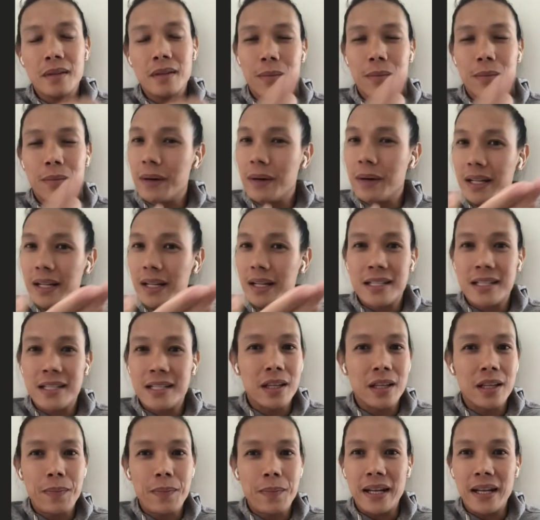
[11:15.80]
But till
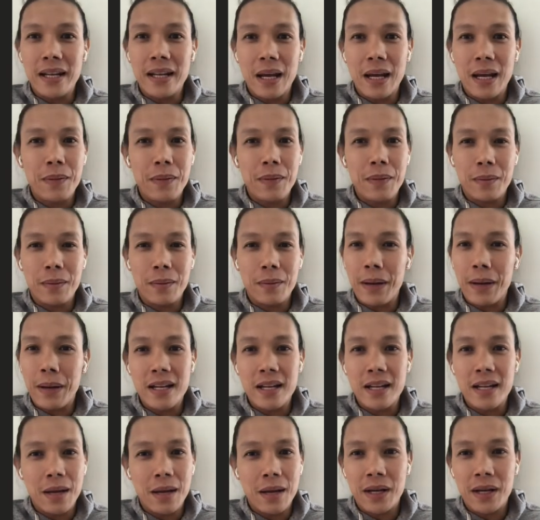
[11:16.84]
the
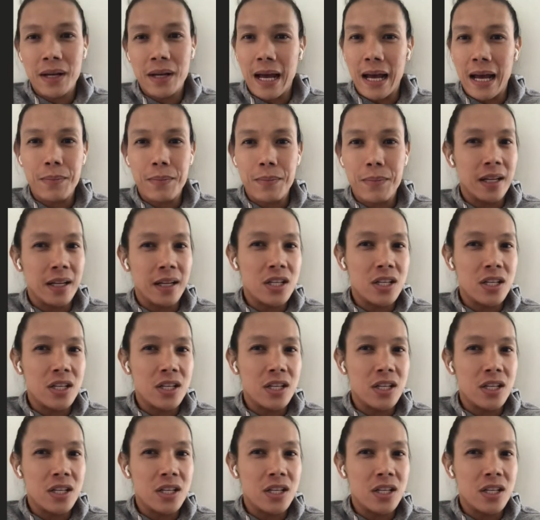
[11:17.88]
pandemic happened,